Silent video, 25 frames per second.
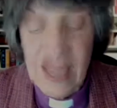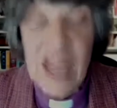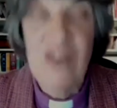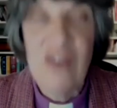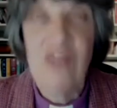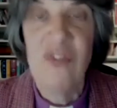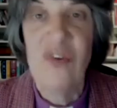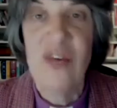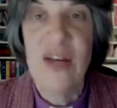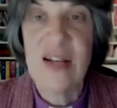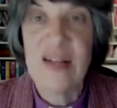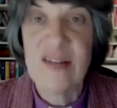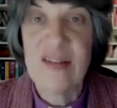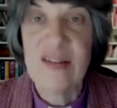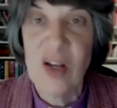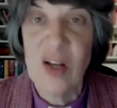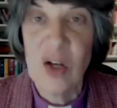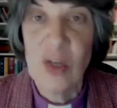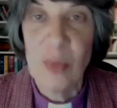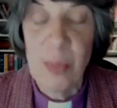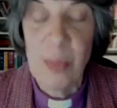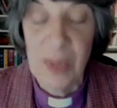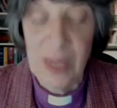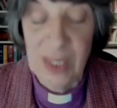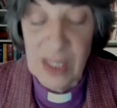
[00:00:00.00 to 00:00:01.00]
If, for
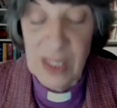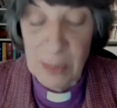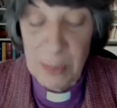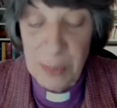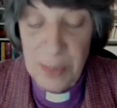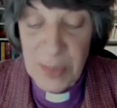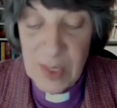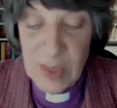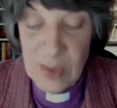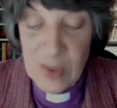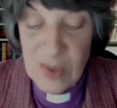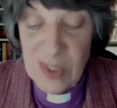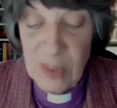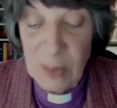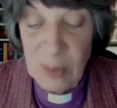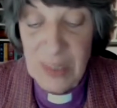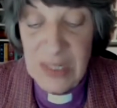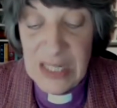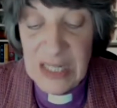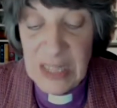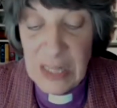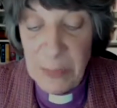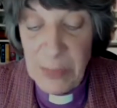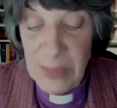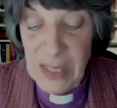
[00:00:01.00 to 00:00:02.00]
example, an abuser
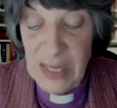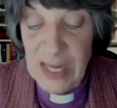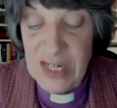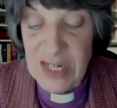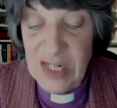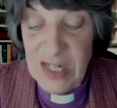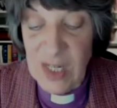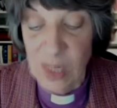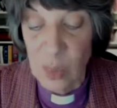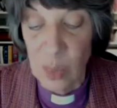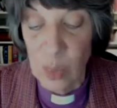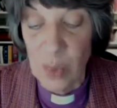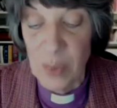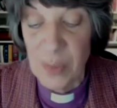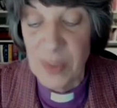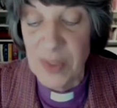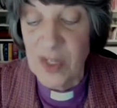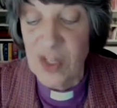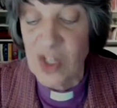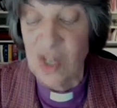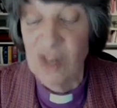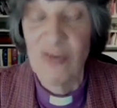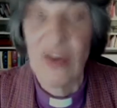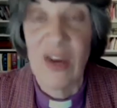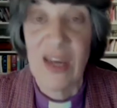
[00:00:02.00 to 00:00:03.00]
manipulated a
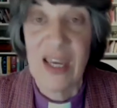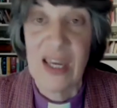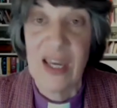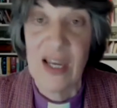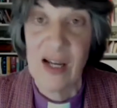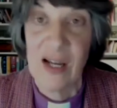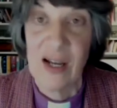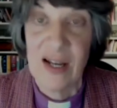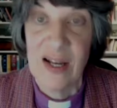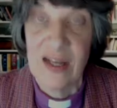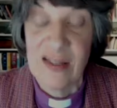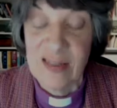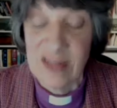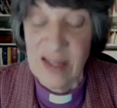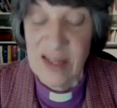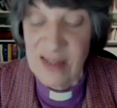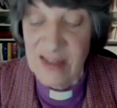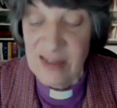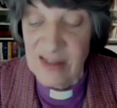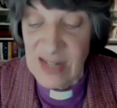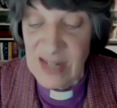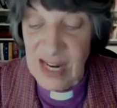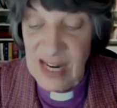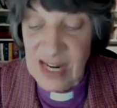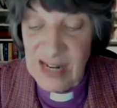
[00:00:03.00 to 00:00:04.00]
woman to regularise her
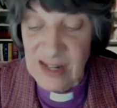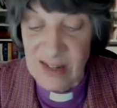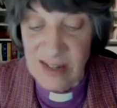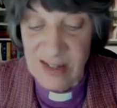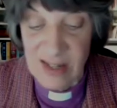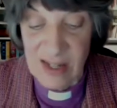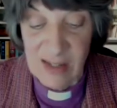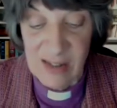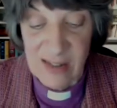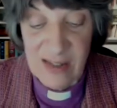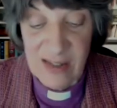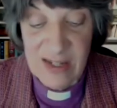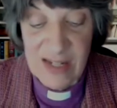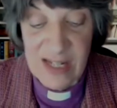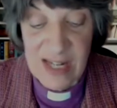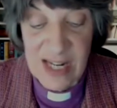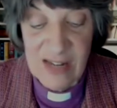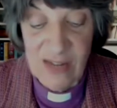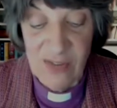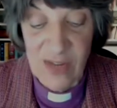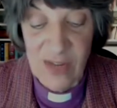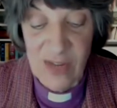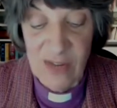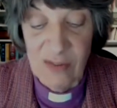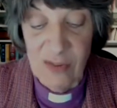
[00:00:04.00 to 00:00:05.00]
status under the
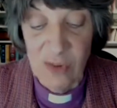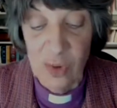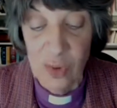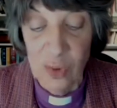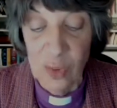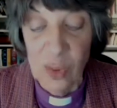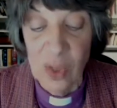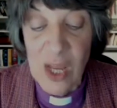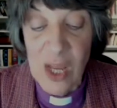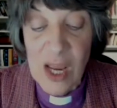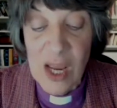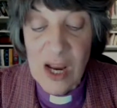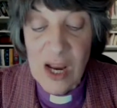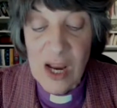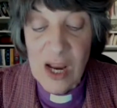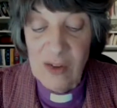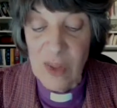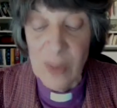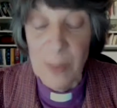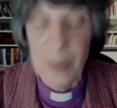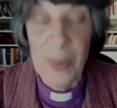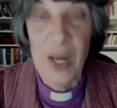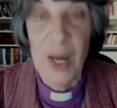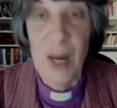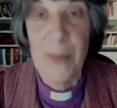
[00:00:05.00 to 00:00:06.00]
DV rule for
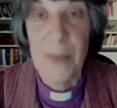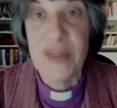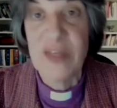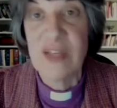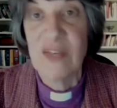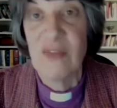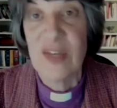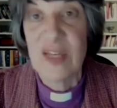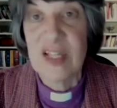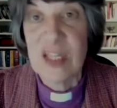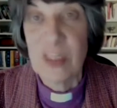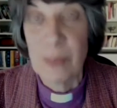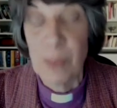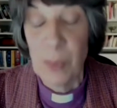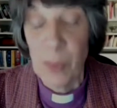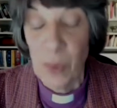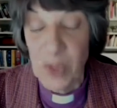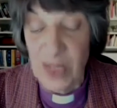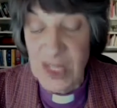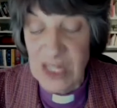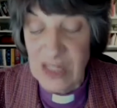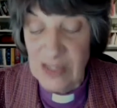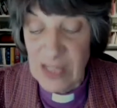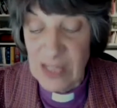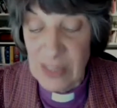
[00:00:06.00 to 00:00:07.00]
the purpose of
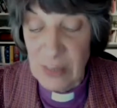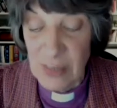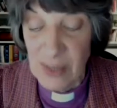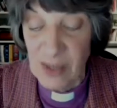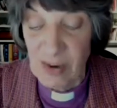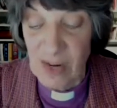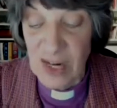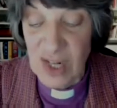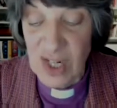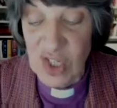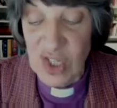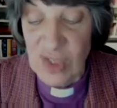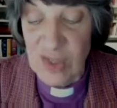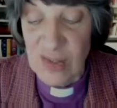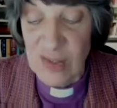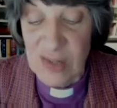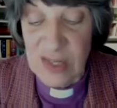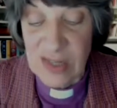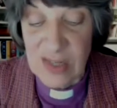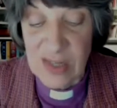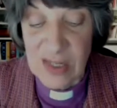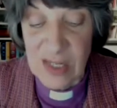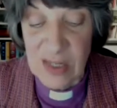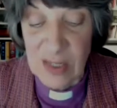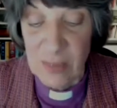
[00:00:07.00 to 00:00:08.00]
exploiting the immigration
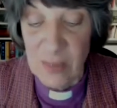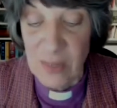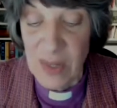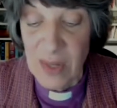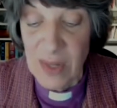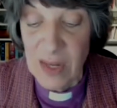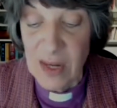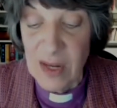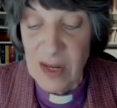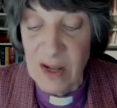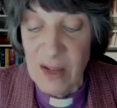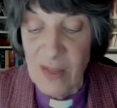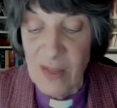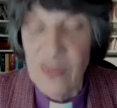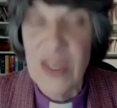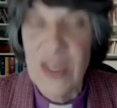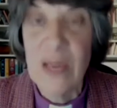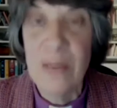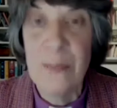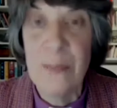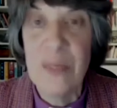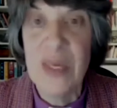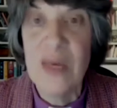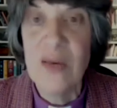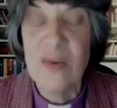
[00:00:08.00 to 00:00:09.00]
system,
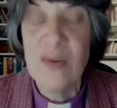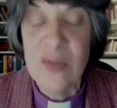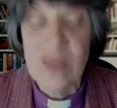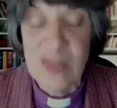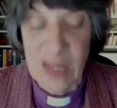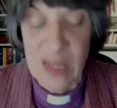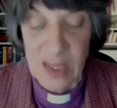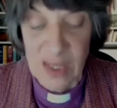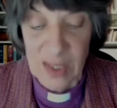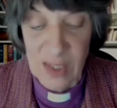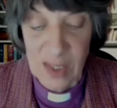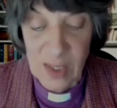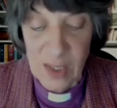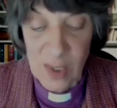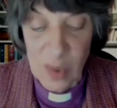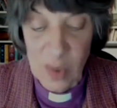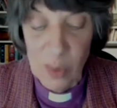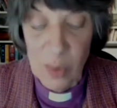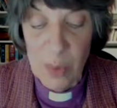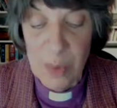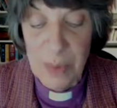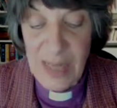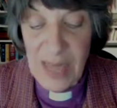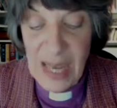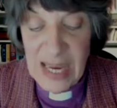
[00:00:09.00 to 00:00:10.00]
the abuser
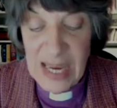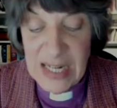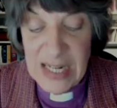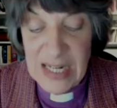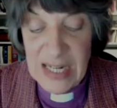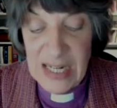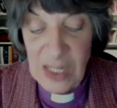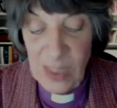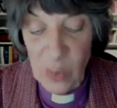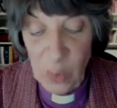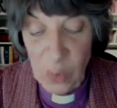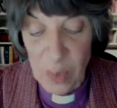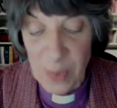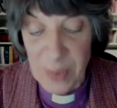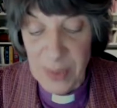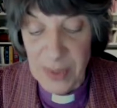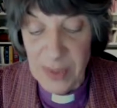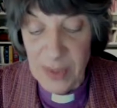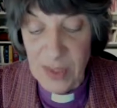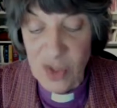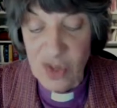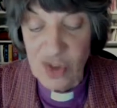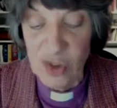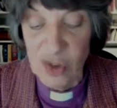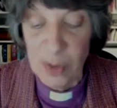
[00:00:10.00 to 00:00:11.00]
would be aiding a
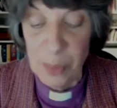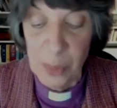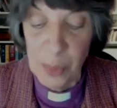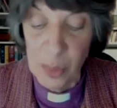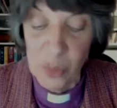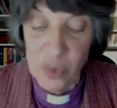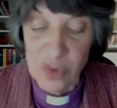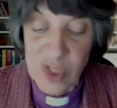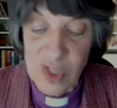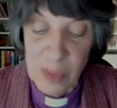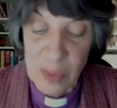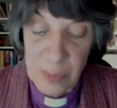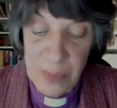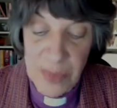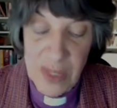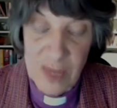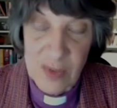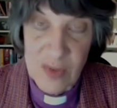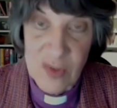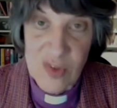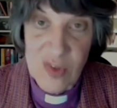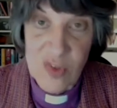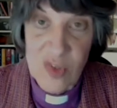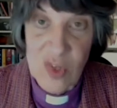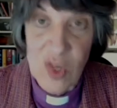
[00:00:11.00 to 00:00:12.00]
woman to report
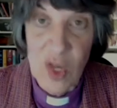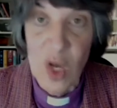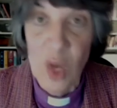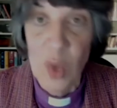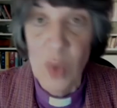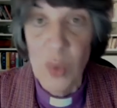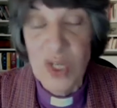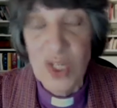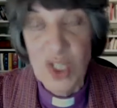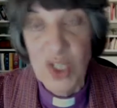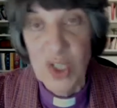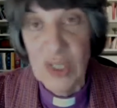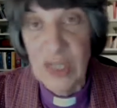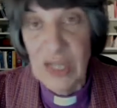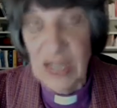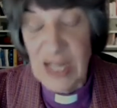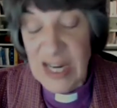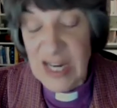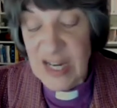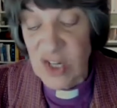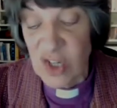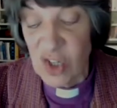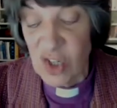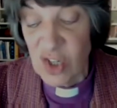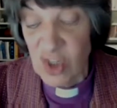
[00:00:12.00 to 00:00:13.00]
abuse, which could
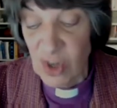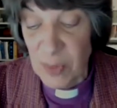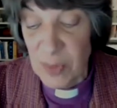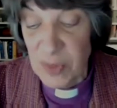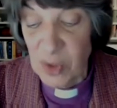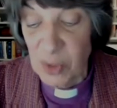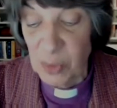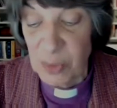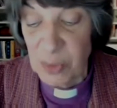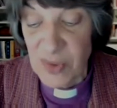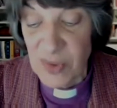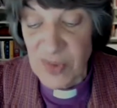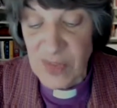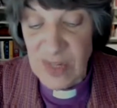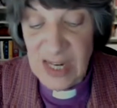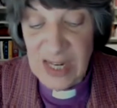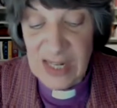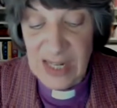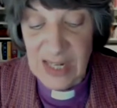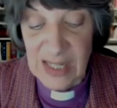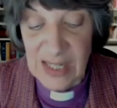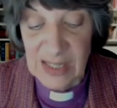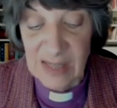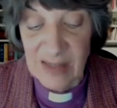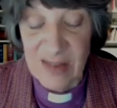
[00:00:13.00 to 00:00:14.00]
lead to criminal
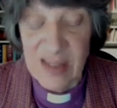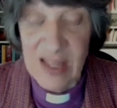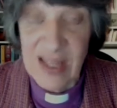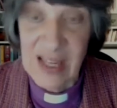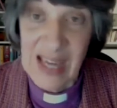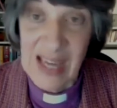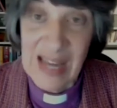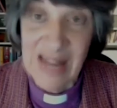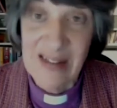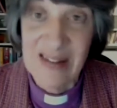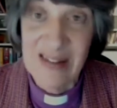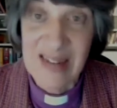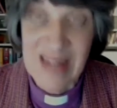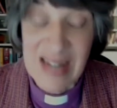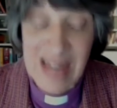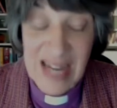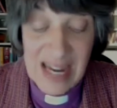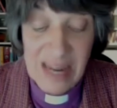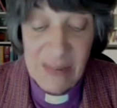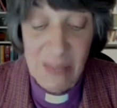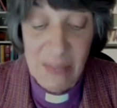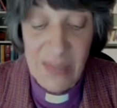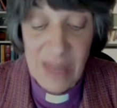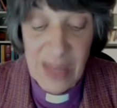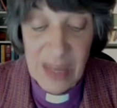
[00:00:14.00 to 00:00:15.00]
proceedings against
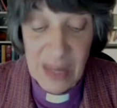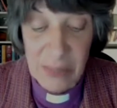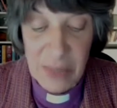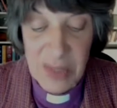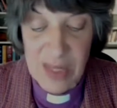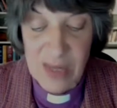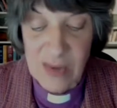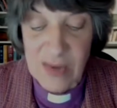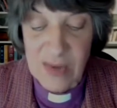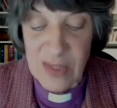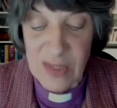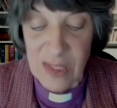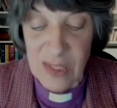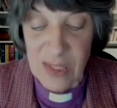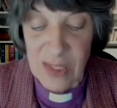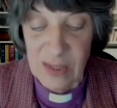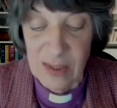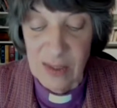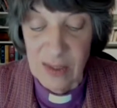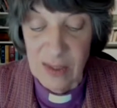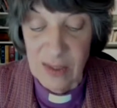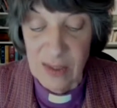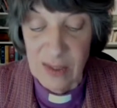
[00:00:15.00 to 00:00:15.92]
him, the abuser.